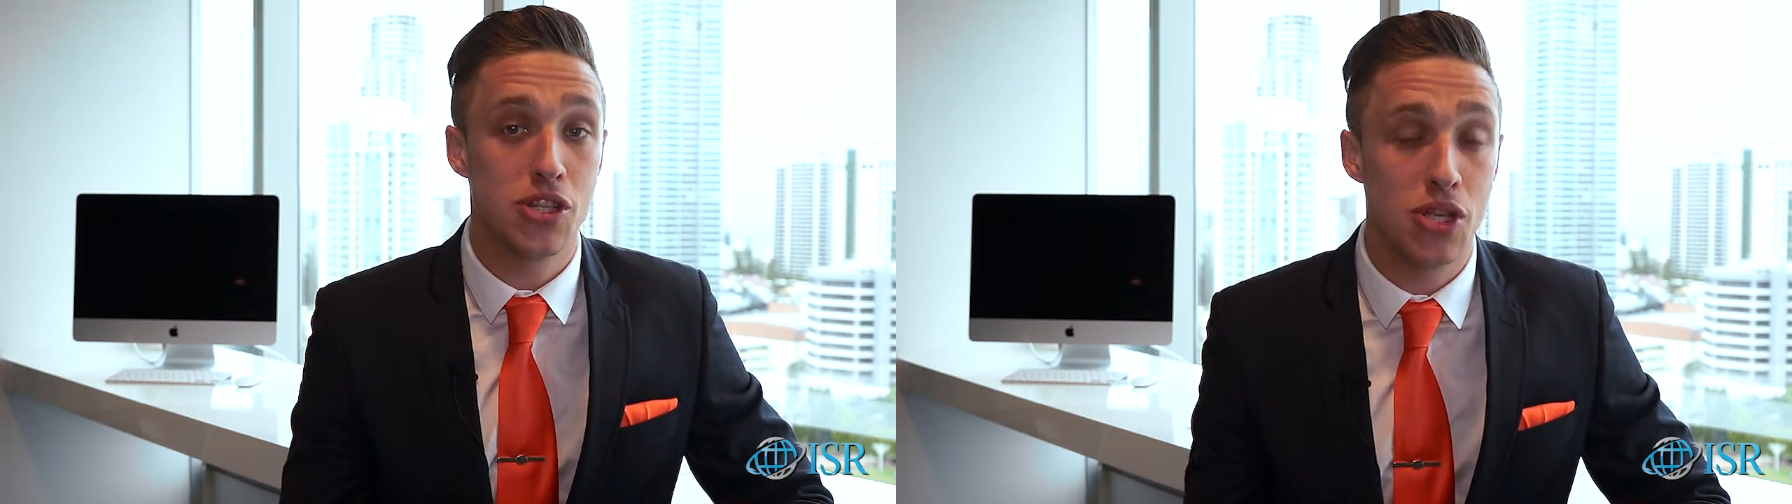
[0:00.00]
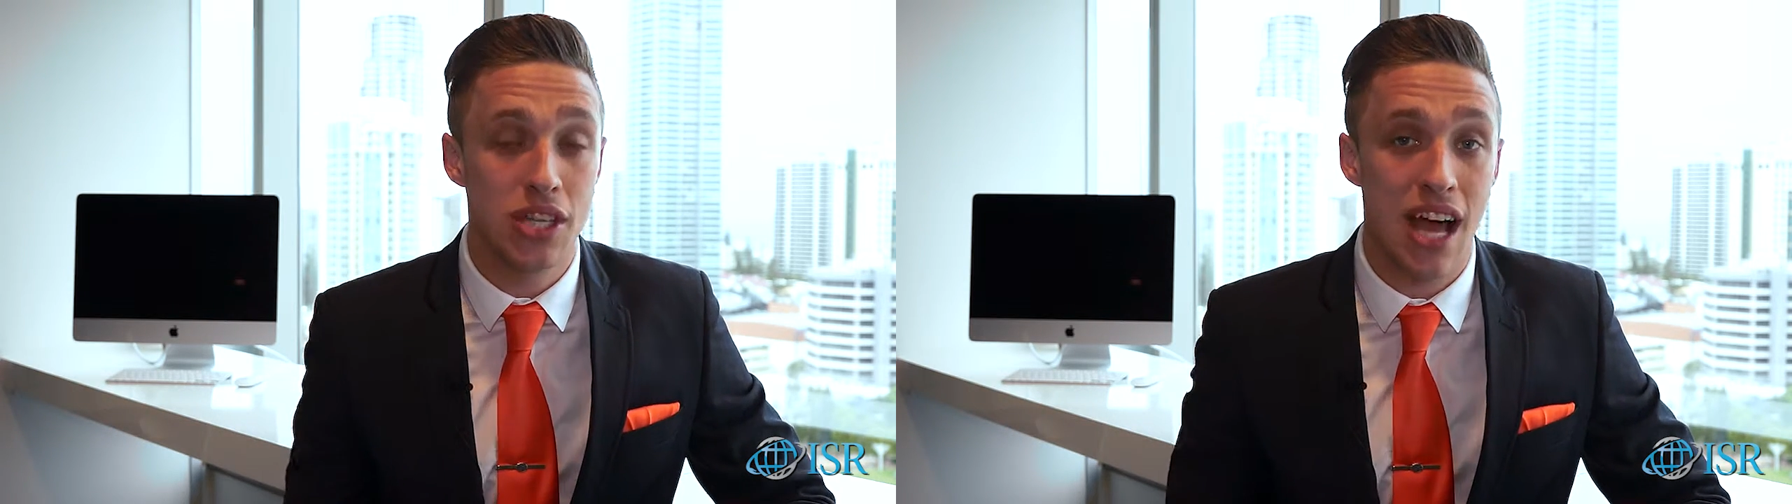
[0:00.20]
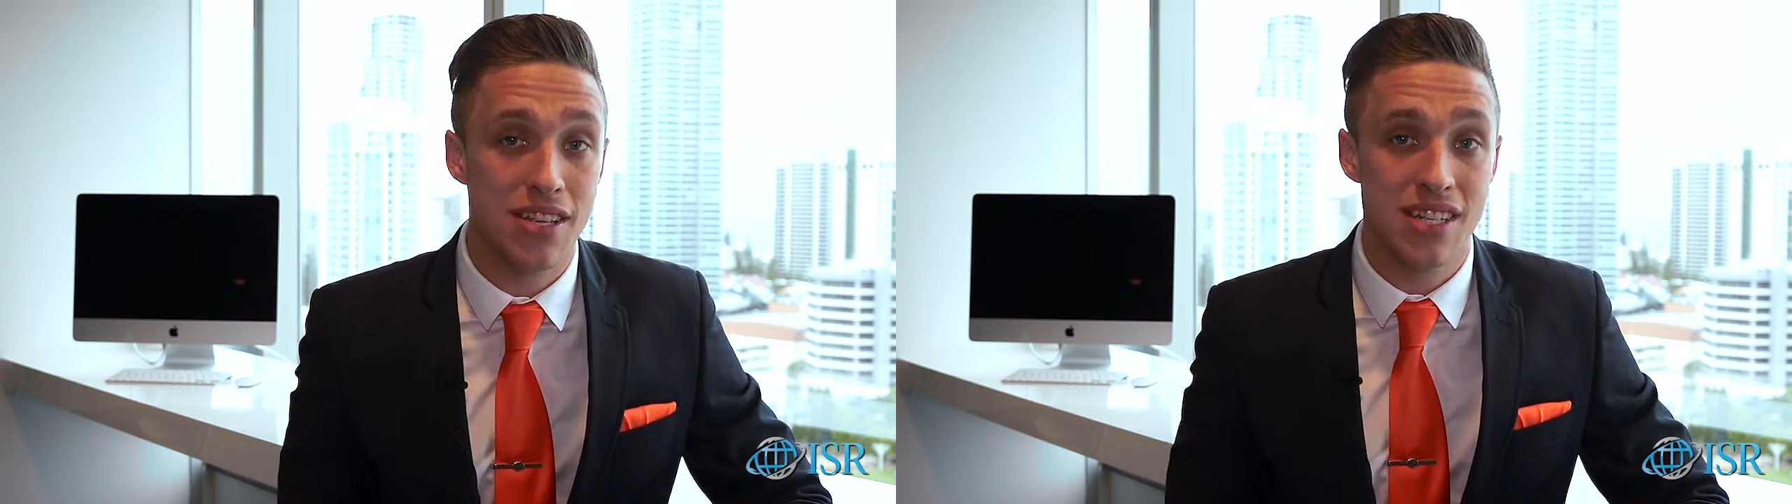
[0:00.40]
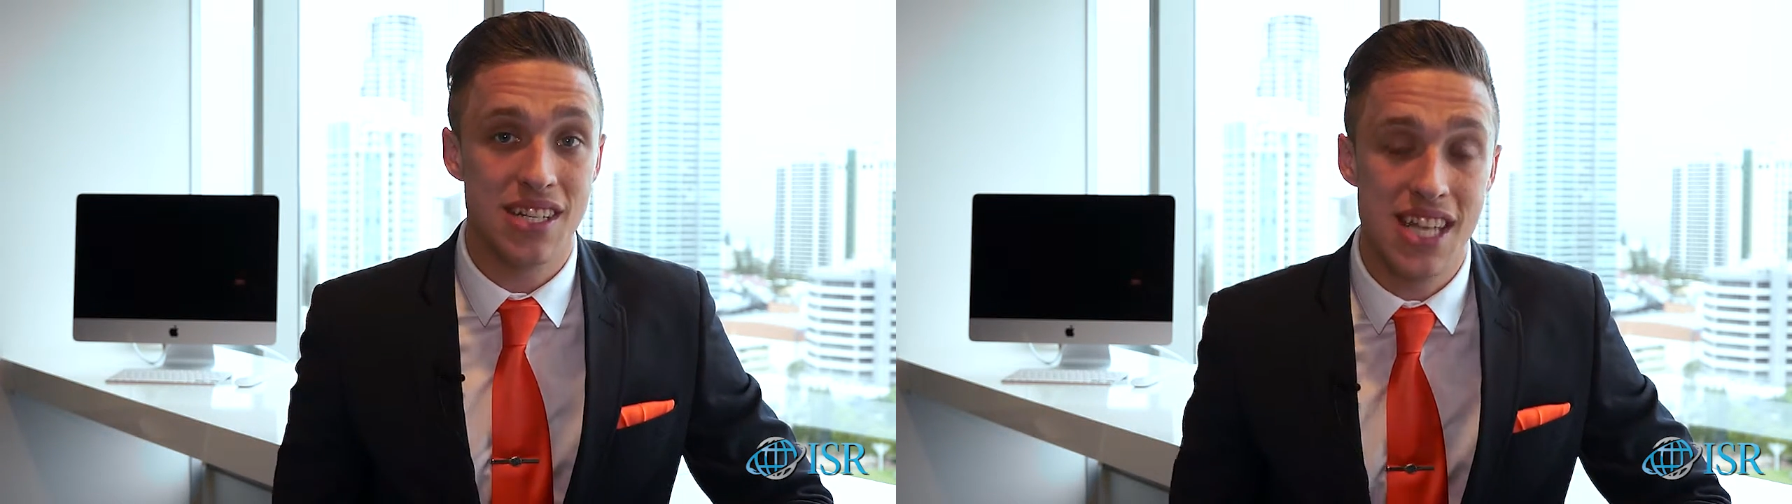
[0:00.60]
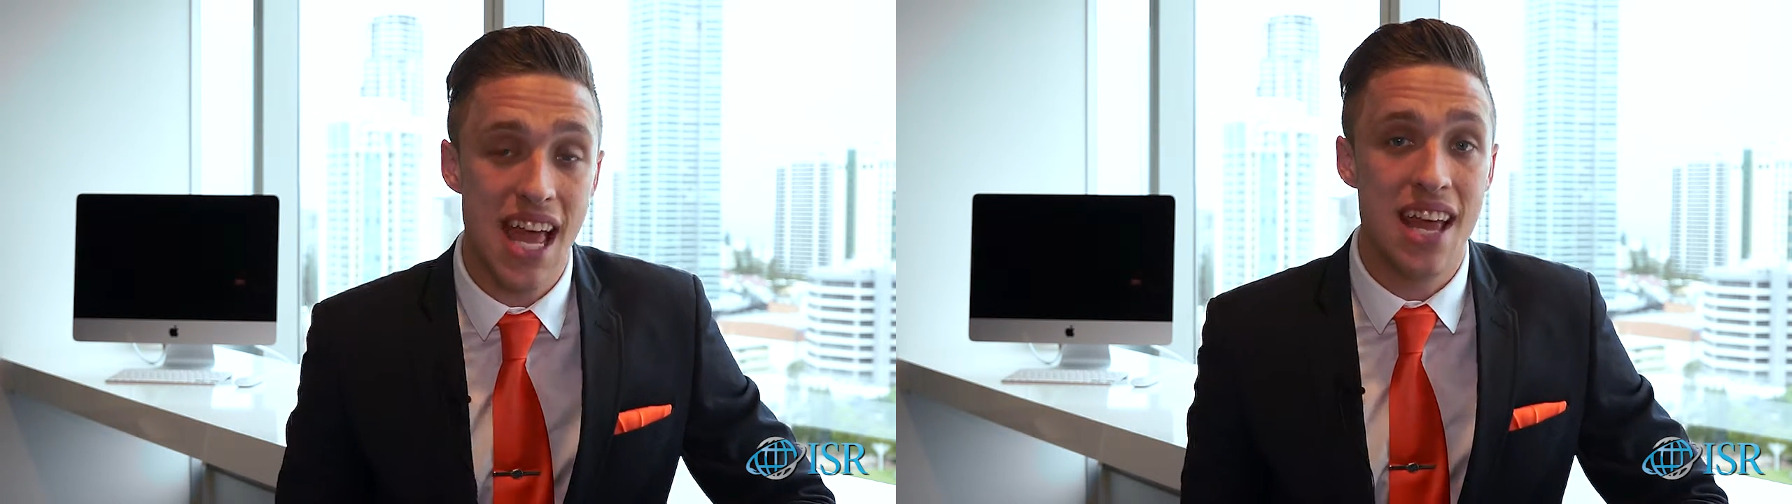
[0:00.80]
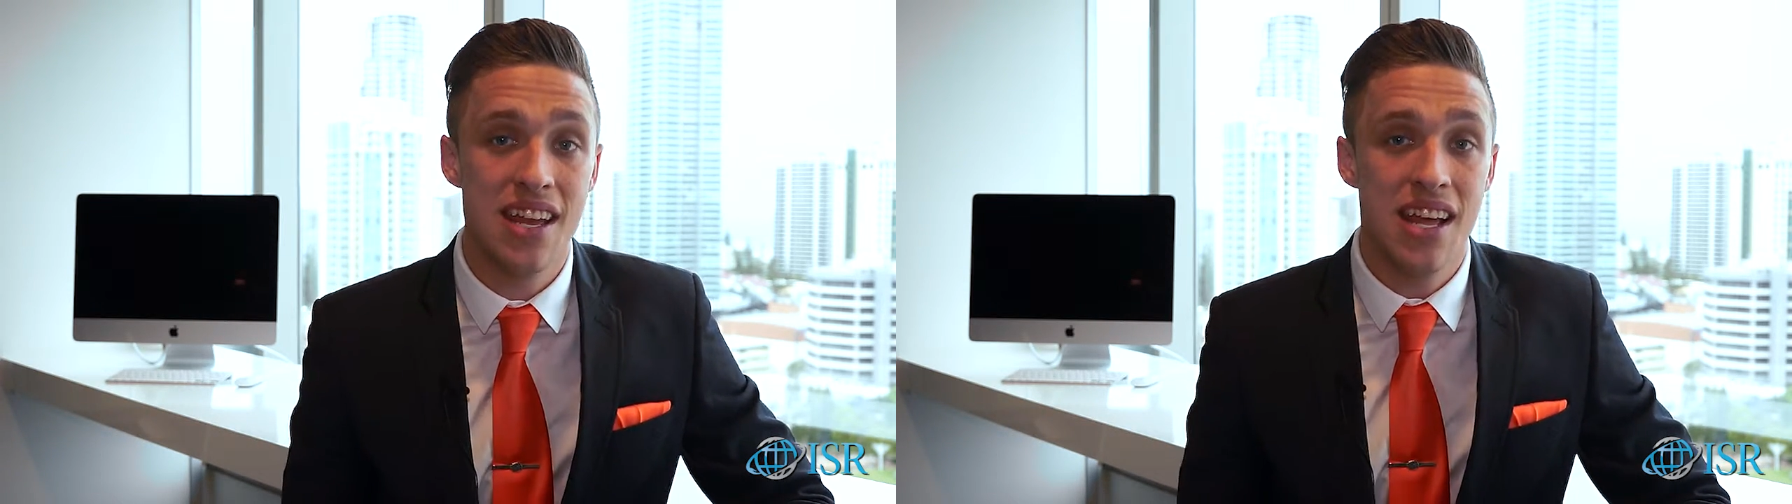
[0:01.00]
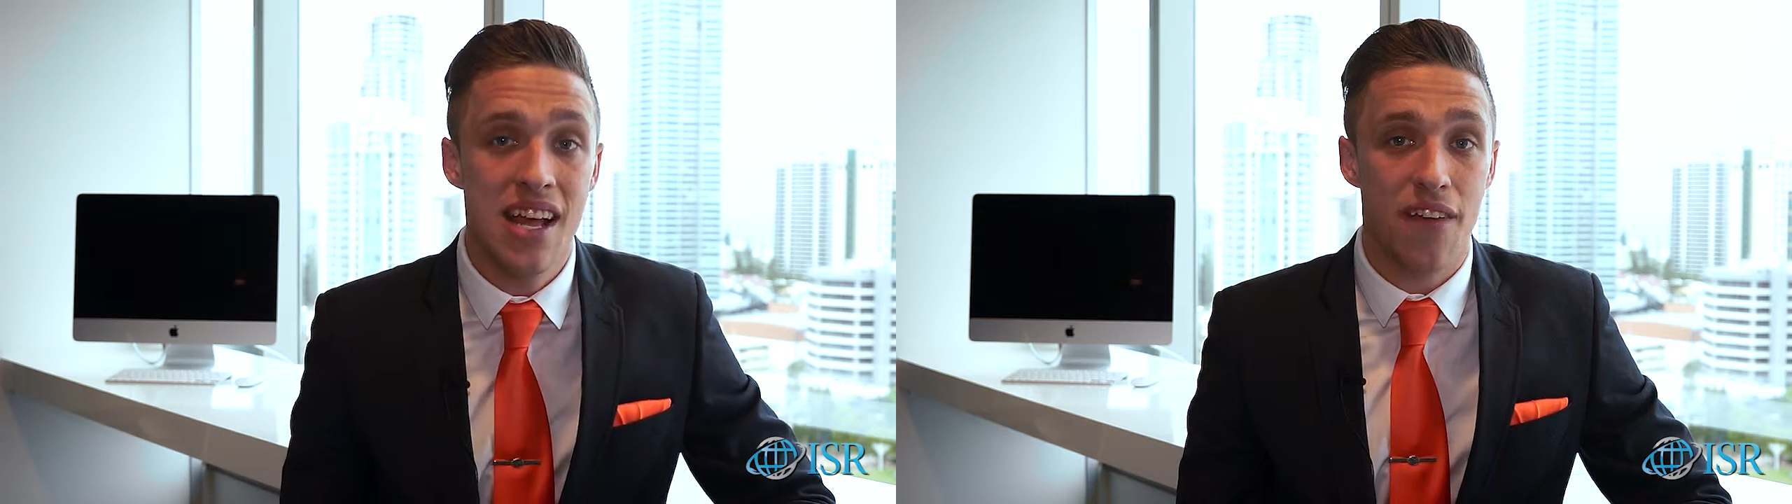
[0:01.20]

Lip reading: 2010,